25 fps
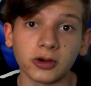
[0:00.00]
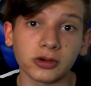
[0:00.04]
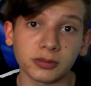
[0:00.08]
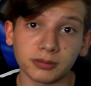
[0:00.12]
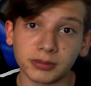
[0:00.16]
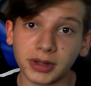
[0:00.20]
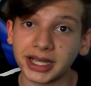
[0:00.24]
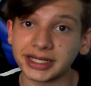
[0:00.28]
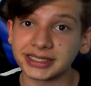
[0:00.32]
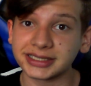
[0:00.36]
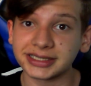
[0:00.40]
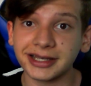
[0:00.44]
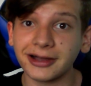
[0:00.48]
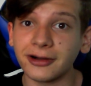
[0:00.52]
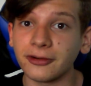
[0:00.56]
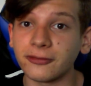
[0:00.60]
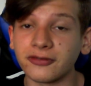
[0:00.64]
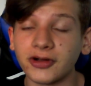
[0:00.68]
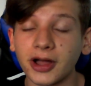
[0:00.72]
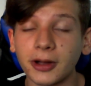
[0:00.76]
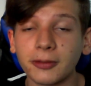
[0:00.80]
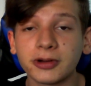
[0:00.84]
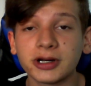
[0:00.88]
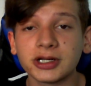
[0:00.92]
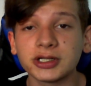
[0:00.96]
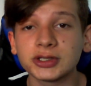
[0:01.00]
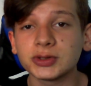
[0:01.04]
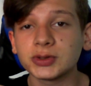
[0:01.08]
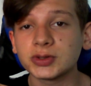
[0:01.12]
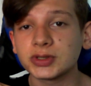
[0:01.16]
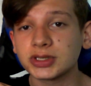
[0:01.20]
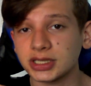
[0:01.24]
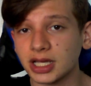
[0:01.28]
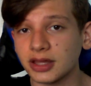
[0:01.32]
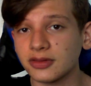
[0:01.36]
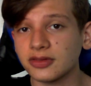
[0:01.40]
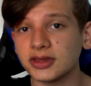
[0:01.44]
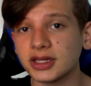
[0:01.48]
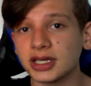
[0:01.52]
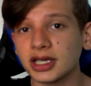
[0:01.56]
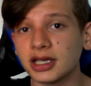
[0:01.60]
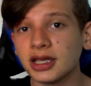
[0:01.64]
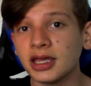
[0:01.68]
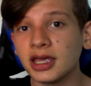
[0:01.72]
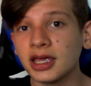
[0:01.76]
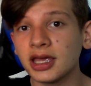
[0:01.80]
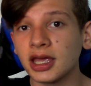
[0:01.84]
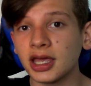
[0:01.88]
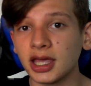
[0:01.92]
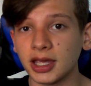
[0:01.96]
myself. I want to do something
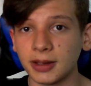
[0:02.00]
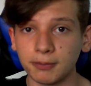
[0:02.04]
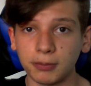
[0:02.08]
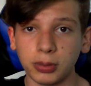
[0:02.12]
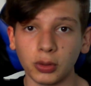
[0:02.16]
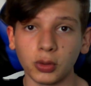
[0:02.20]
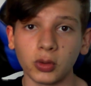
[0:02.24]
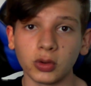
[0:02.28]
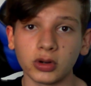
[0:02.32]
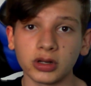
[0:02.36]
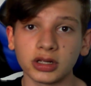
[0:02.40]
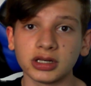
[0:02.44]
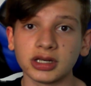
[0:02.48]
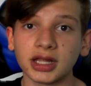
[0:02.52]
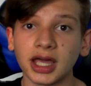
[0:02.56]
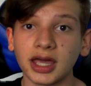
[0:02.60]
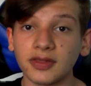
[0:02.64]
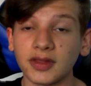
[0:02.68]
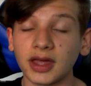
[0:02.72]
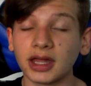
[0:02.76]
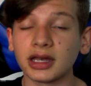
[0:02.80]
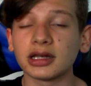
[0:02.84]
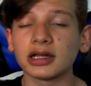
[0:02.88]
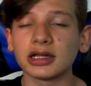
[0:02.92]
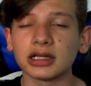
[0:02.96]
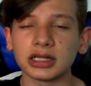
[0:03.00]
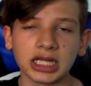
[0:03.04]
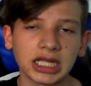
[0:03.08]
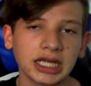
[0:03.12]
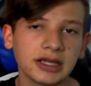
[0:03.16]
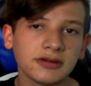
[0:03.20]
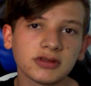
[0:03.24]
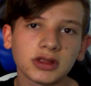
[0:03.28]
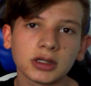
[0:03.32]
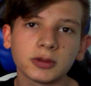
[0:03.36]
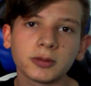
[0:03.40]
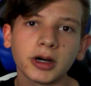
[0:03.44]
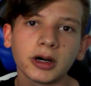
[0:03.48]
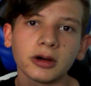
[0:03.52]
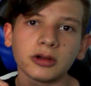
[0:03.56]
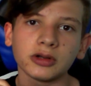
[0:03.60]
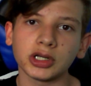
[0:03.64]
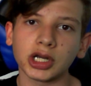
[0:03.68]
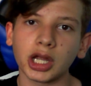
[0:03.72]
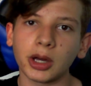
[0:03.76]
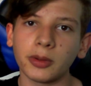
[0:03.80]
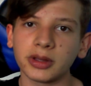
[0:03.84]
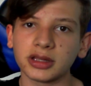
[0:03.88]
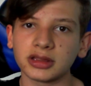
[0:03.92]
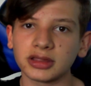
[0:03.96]
important and then leave the world
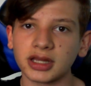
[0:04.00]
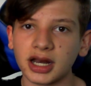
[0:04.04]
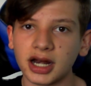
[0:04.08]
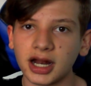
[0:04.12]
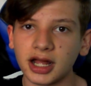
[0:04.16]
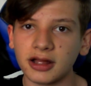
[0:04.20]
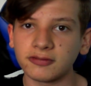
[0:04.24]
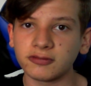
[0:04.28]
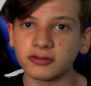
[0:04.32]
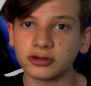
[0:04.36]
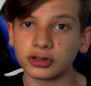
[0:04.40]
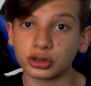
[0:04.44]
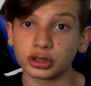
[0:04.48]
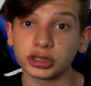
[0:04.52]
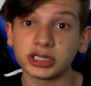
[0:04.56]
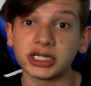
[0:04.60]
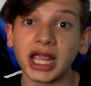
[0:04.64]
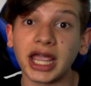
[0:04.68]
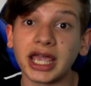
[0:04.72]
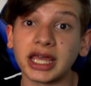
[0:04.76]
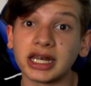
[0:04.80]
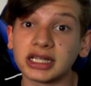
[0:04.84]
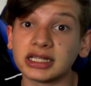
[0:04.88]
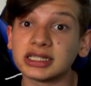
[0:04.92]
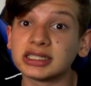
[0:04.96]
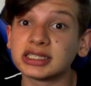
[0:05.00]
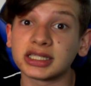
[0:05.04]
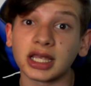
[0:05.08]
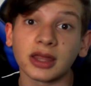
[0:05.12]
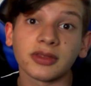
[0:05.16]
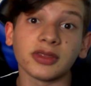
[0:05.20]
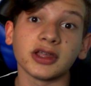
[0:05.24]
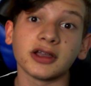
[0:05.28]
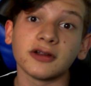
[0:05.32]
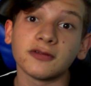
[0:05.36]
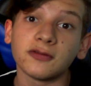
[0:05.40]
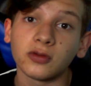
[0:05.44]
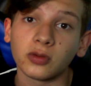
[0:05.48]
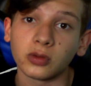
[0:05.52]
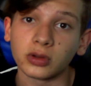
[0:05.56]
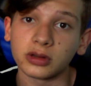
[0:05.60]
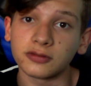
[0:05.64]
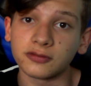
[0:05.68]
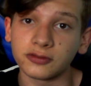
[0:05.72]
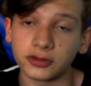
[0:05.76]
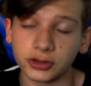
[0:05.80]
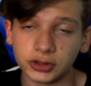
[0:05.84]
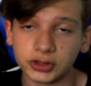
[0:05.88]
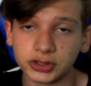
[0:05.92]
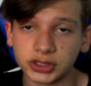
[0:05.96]
knowing that I've created something for the
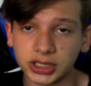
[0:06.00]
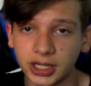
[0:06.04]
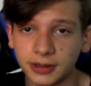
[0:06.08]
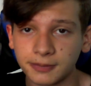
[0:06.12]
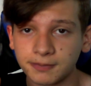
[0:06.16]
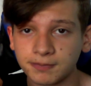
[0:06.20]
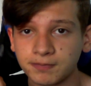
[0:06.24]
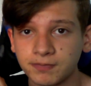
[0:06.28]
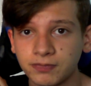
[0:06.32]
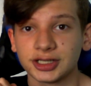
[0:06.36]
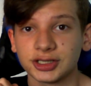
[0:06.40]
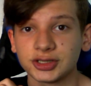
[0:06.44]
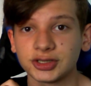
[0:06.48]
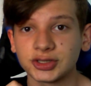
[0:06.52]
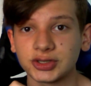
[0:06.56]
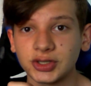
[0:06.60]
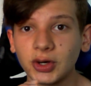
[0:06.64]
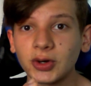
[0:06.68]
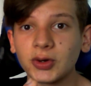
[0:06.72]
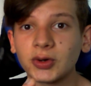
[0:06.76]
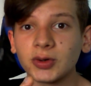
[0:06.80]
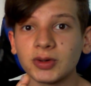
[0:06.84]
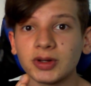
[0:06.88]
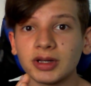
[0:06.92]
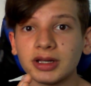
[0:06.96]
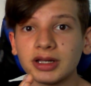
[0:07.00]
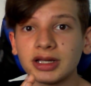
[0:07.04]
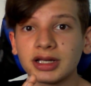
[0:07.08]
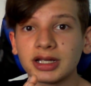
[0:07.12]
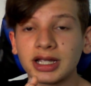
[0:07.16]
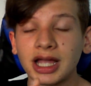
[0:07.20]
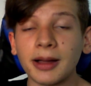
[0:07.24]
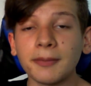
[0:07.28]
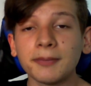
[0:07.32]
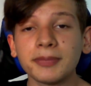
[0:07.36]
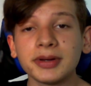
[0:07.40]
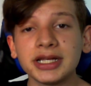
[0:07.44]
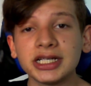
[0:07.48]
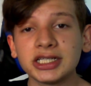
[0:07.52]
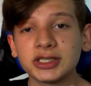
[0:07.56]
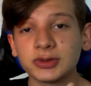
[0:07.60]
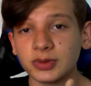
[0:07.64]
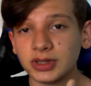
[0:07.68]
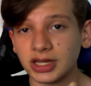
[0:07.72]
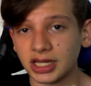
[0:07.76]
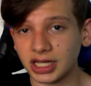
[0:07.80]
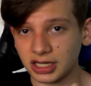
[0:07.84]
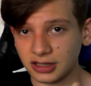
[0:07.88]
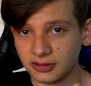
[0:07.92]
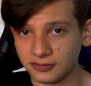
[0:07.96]
future. So, companies
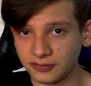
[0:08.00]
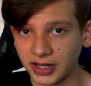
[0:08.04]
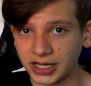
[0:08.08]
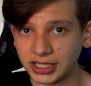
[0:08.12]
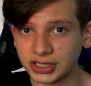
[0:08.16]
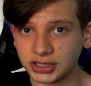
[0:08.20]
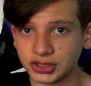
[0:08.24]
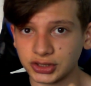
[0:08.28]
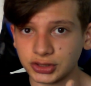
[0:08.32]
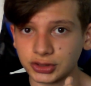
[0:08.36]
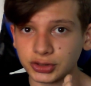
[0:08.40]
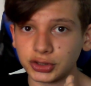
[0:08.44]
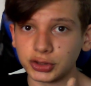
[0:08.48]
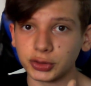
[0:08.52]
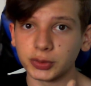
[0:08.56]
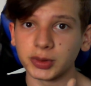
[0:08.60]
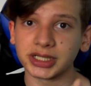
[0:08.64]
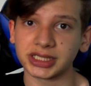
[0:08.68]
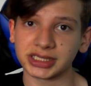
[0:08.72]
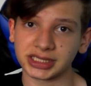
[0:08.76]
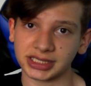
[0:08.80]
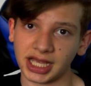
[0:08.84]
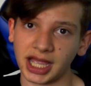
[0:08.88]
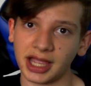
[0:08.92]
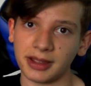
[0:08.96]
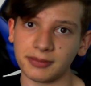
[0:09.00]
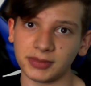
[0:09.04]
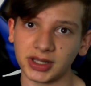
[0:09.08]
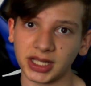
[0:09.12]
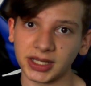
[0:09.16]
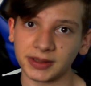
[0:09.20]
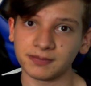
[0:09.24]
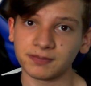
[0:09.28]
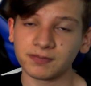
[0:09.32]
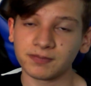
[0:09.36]
with innovation do excite me.